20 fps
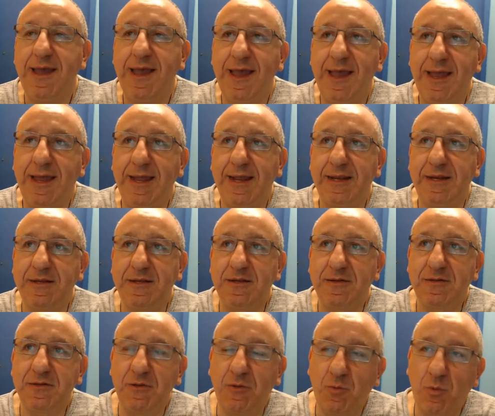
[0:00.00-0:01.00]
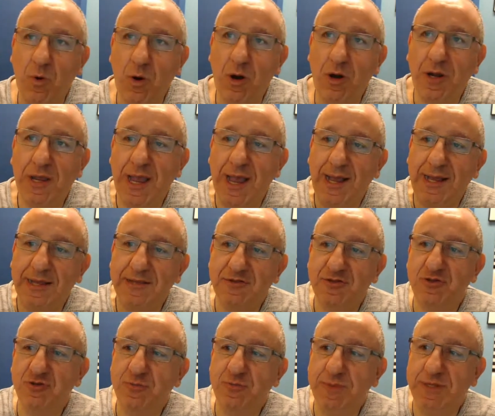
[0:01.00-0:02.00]
and the walk has
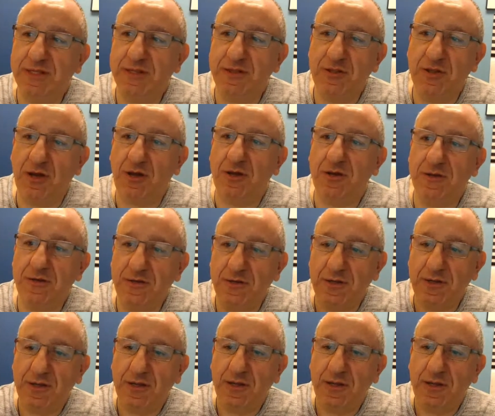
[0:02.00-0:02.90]
to be done